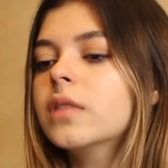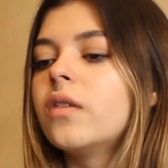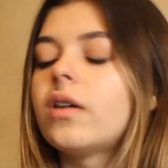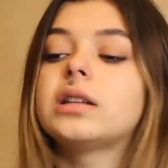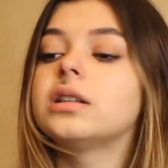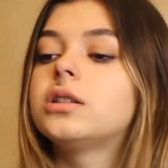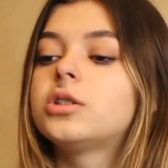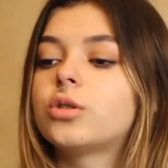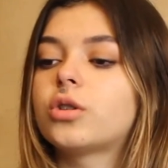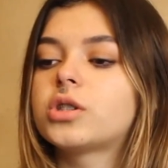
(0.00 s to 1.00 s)
Whiteness
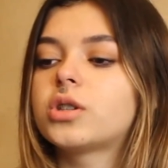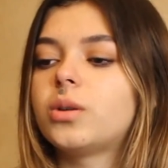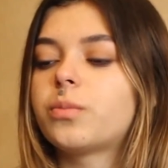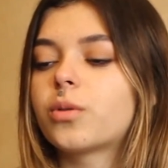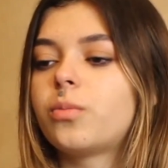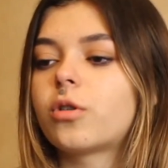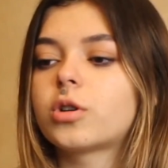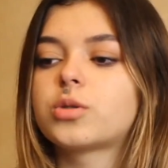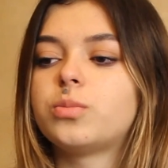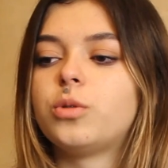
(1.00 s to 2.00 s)
nodes
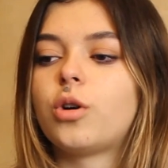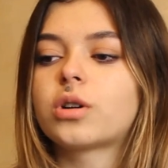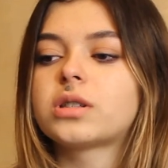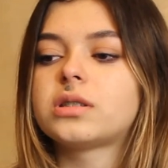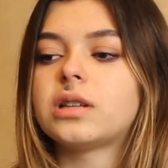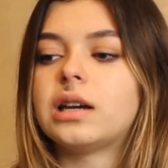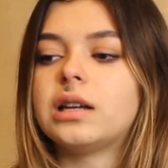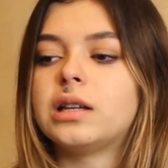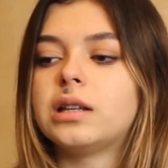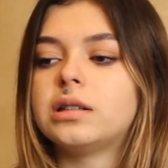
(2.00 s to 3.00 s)
propose blocks
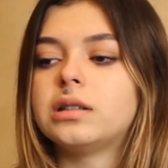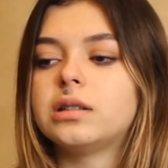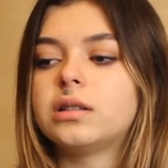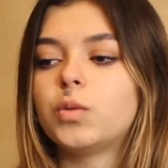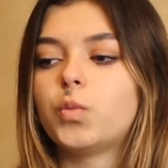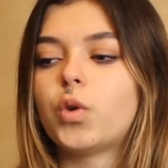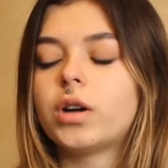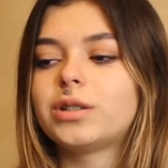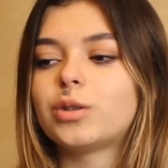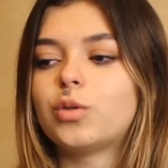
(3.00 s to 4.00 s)
and
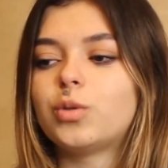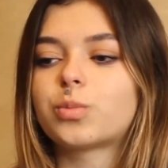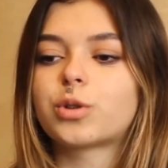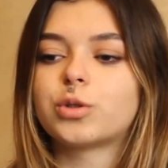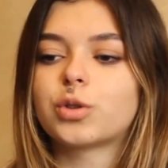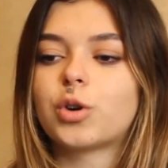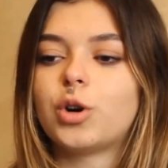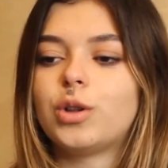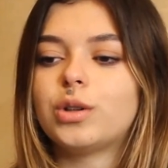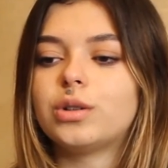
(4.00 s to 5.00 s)
vote on
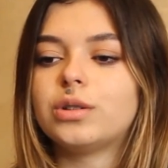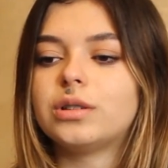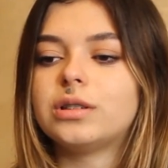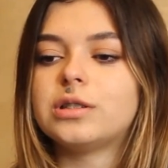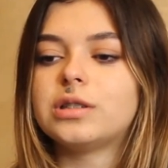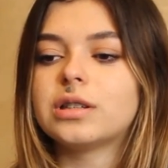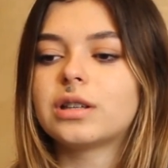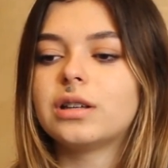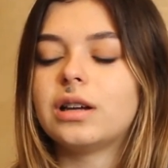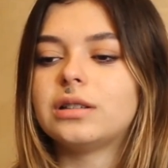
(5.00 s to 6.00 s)
protocol
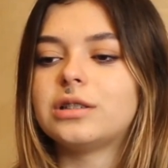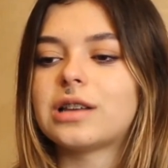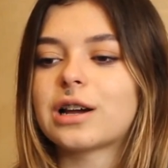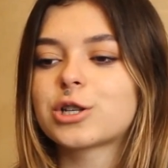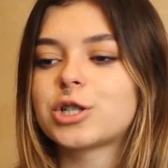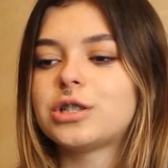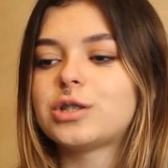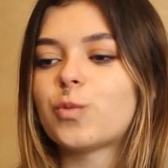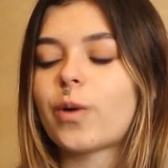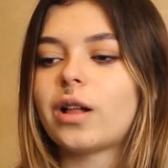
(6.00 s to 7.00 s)
transactions,
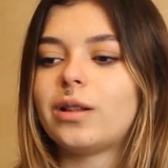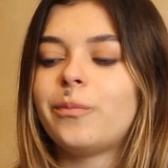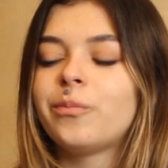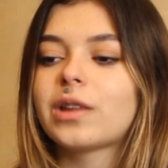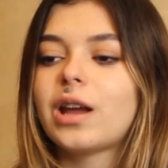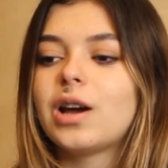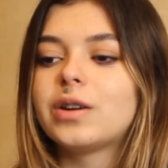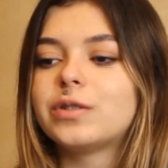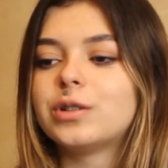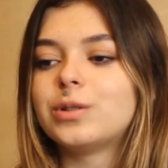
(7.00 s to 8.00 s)
while
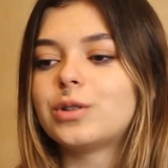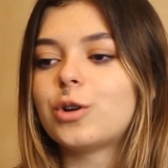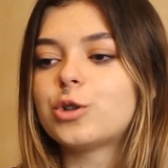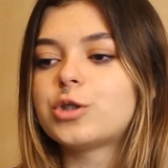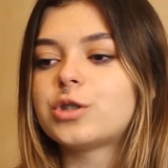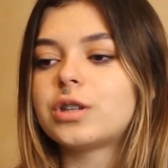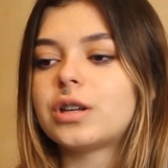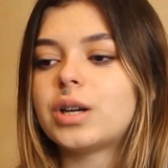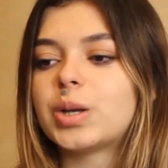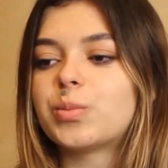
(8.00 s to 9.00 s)
full nodes
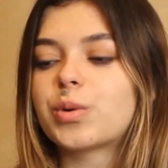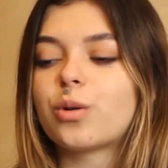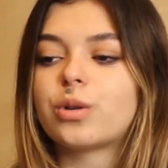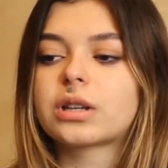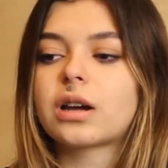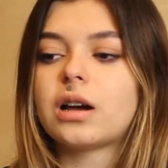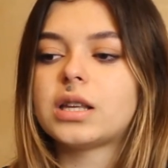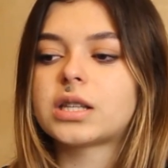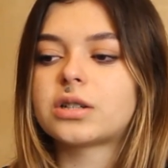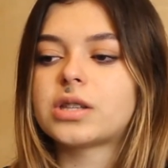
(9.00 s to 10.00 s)

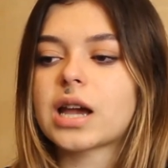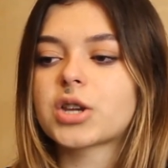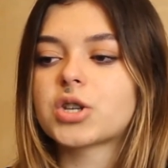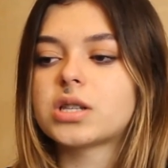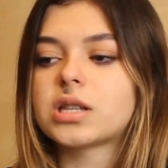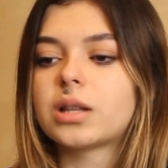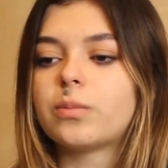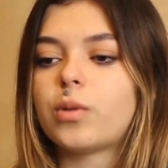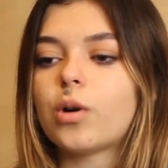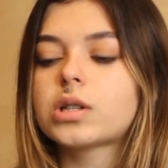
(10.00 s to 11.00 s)
broadcast transactions and
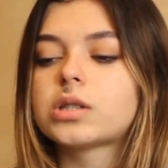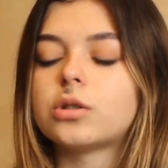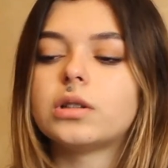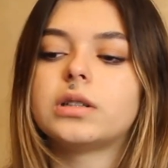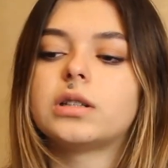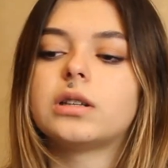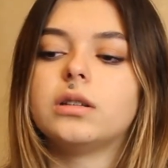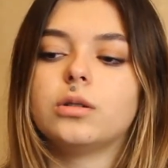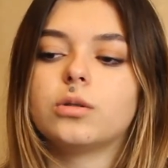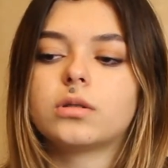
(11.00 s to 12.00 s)
blocks. Solidity
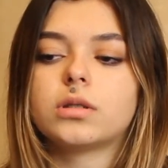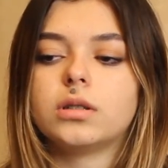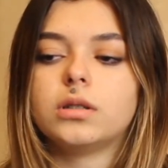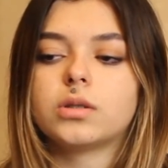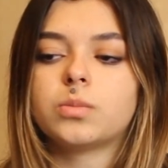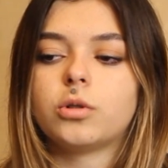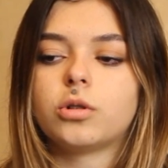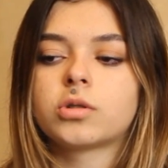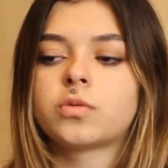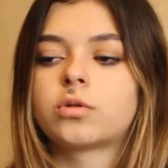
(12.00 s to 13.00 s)
nodes sends
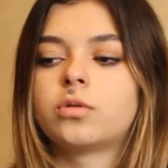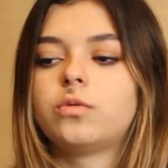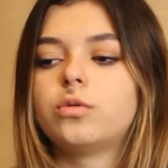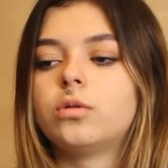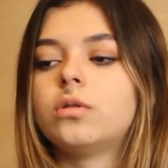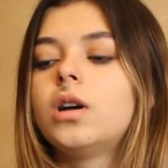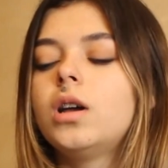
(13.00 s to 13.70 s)
blocks from full